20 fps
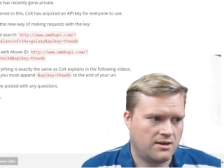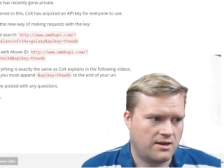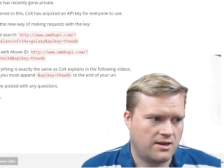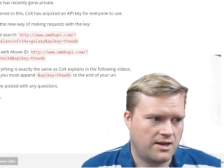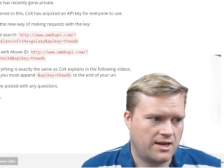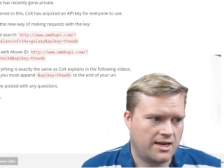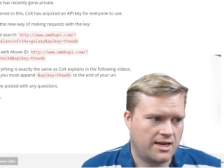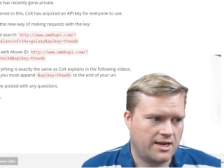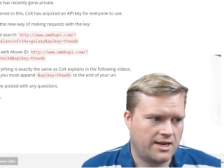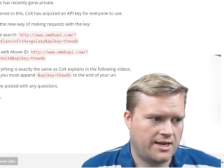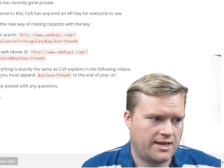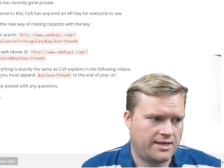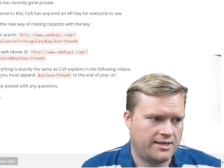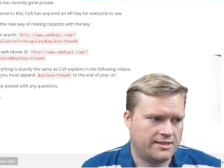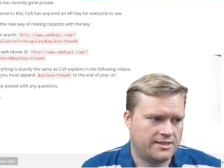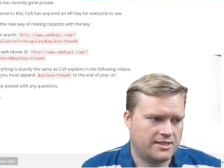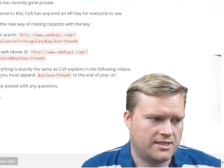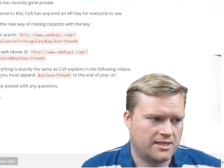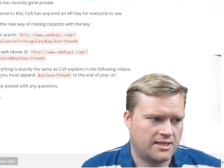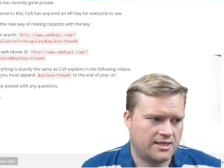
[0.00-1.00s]

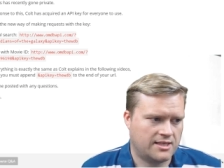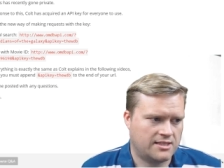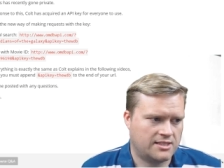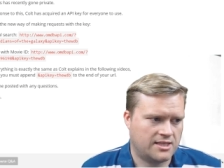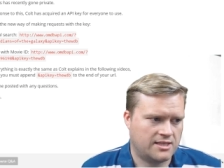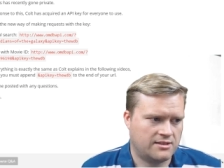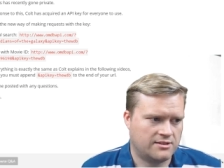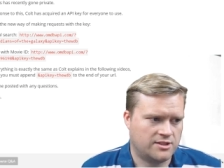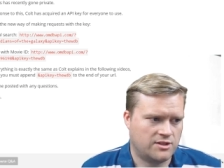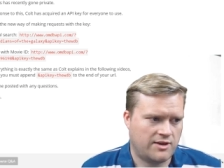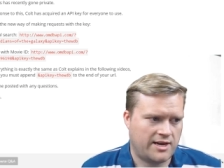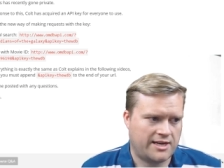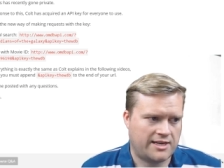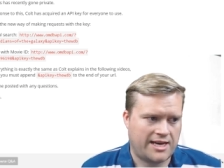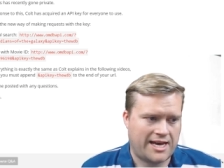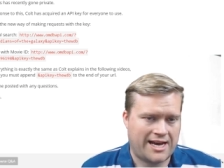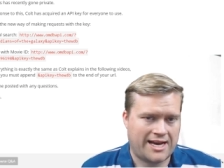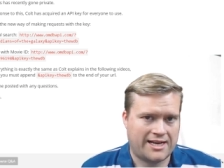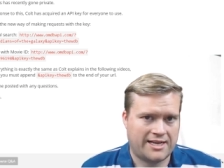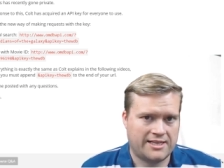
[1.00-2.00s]
And he kind of tells you how
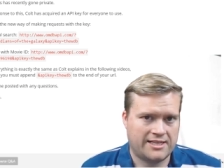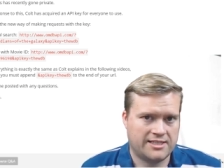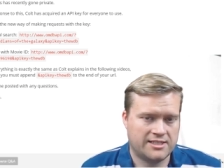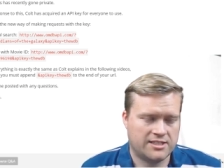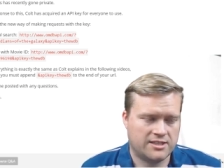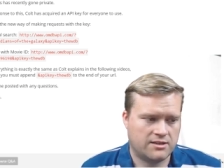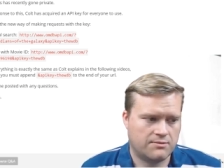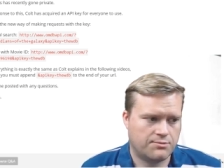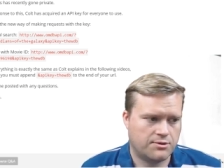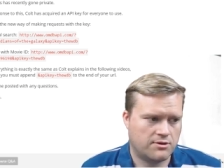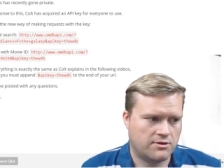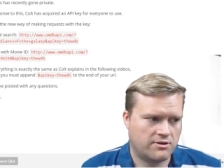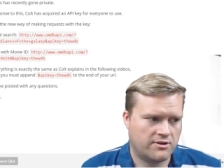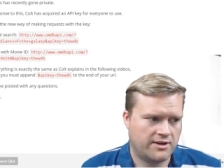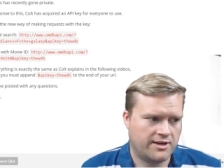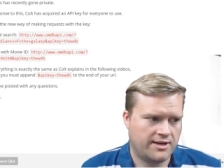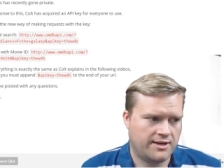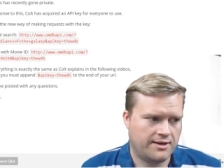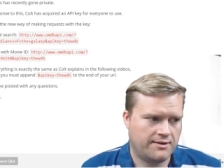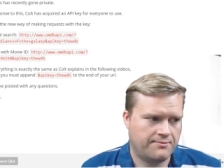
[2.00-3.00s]
to add it into the
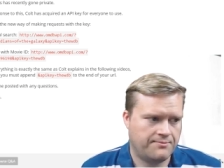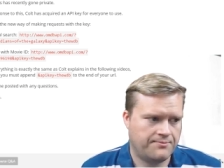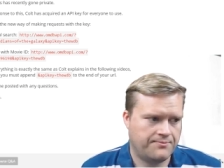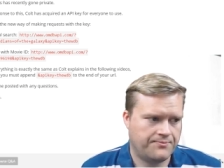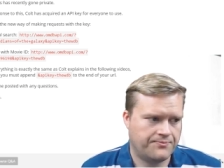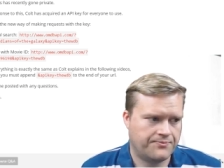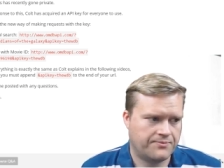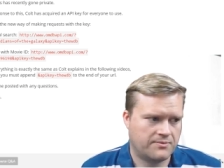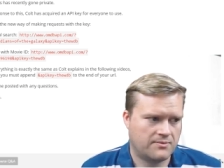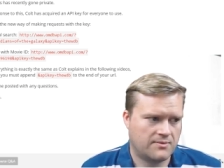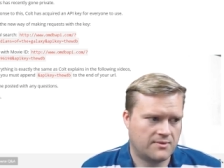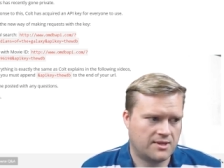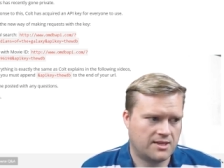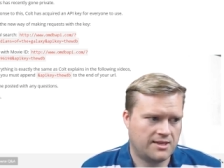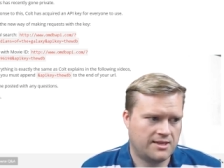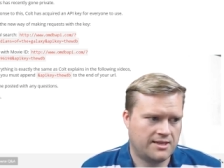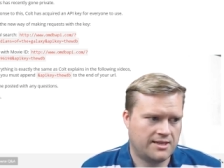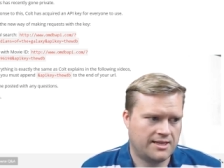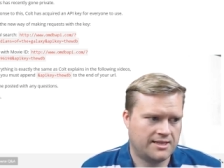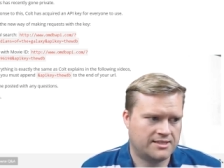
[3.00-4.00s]
program.
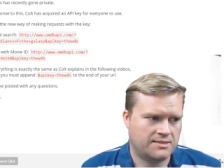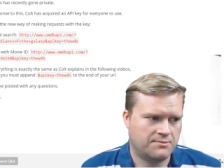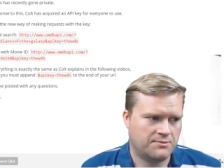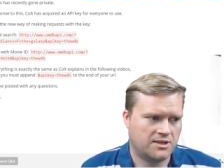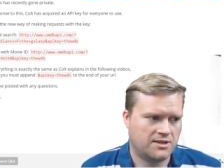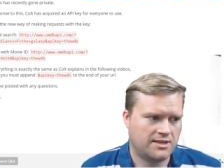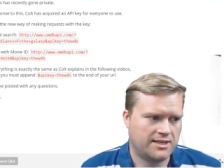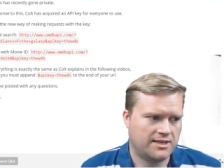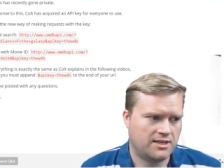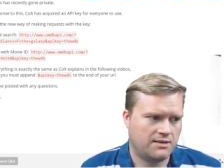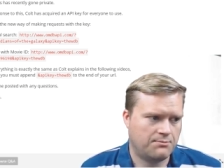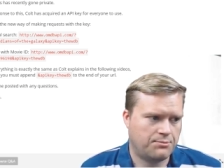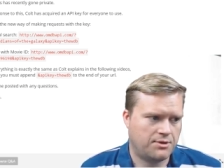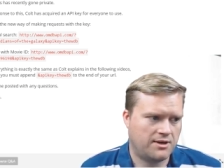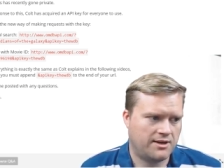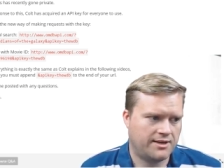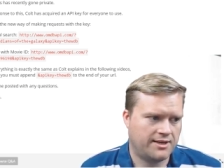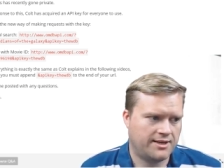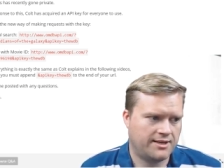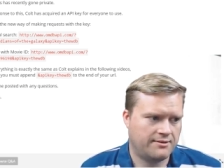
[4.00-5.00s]
And he has some cleanup
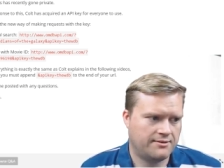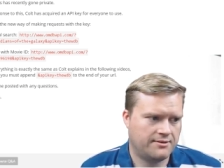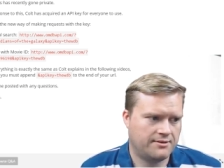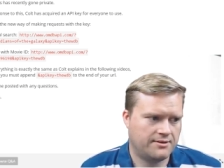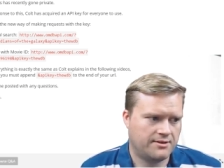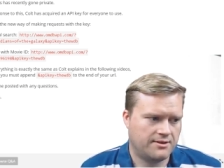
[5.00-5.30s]
on it.